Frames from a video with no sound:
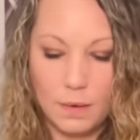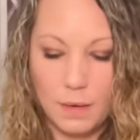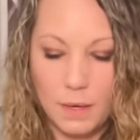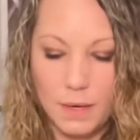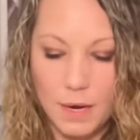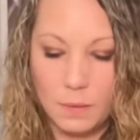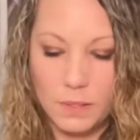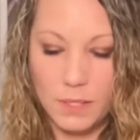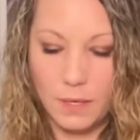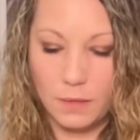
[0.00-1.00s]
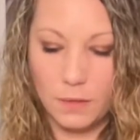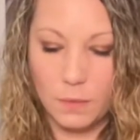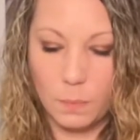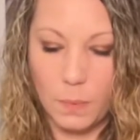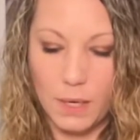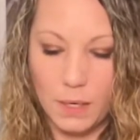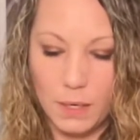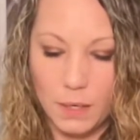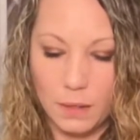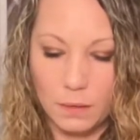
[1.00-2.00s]
And now it's like they're
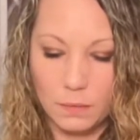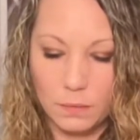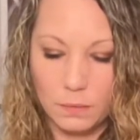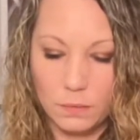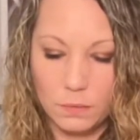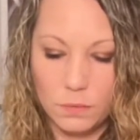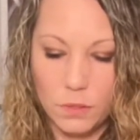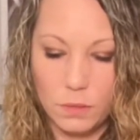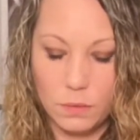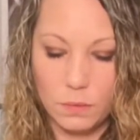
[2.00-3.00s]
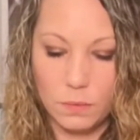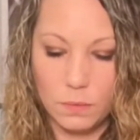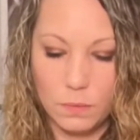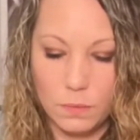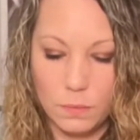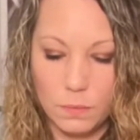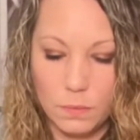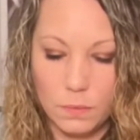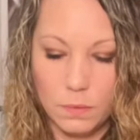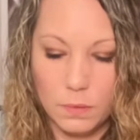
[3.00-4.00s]
waiting
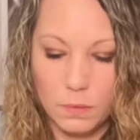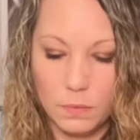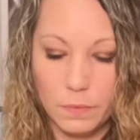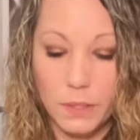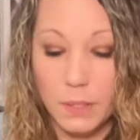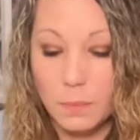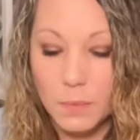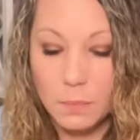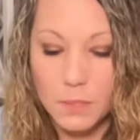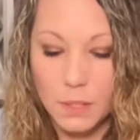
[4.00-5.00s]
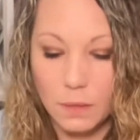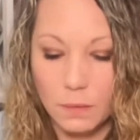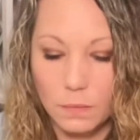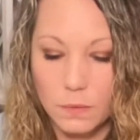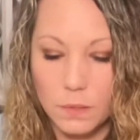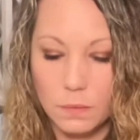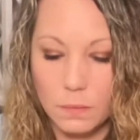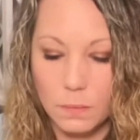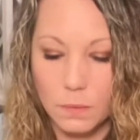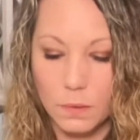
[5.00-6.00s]
to redeem themselves
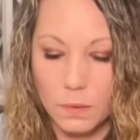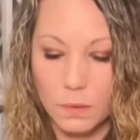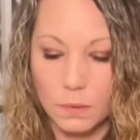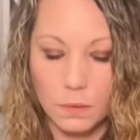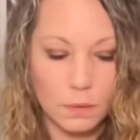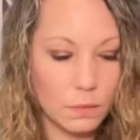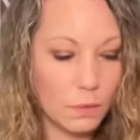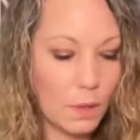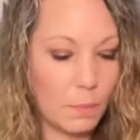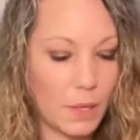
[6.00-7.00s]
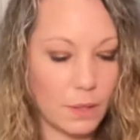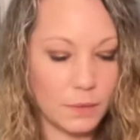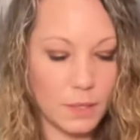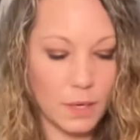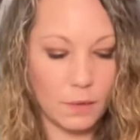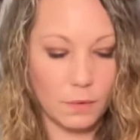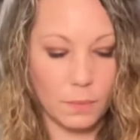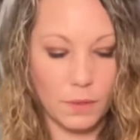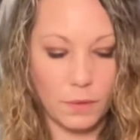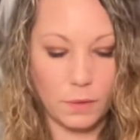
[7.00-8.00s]
or come back together
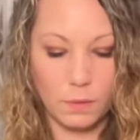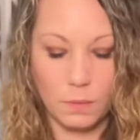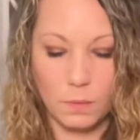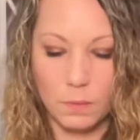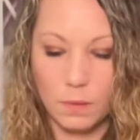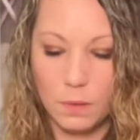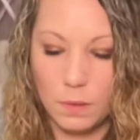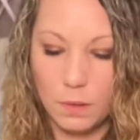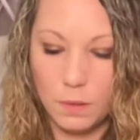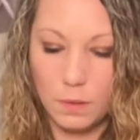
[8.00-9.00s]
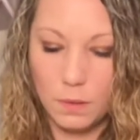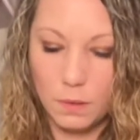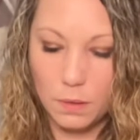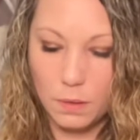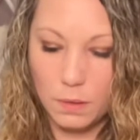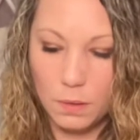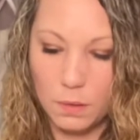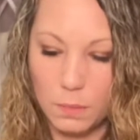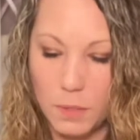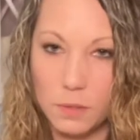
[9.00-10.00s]
with you.
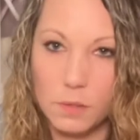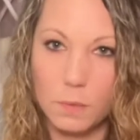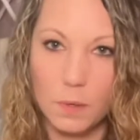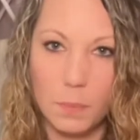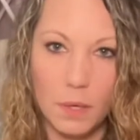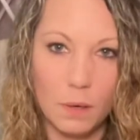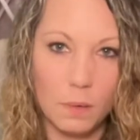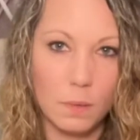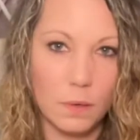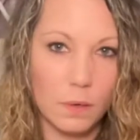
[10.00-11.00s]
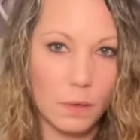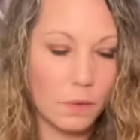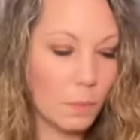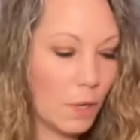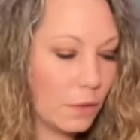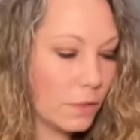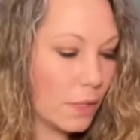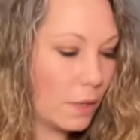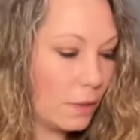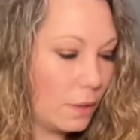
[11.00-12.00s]
Could be a Scorpio or another water
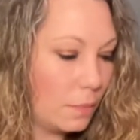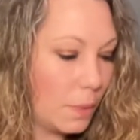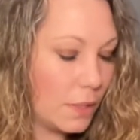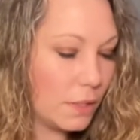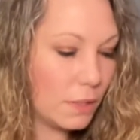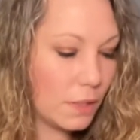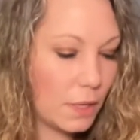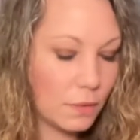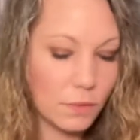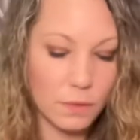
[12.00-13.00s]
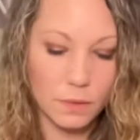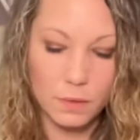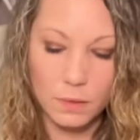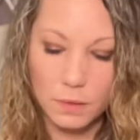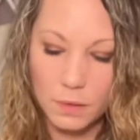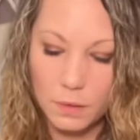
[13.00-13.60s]
sign, Pisces, Cancer.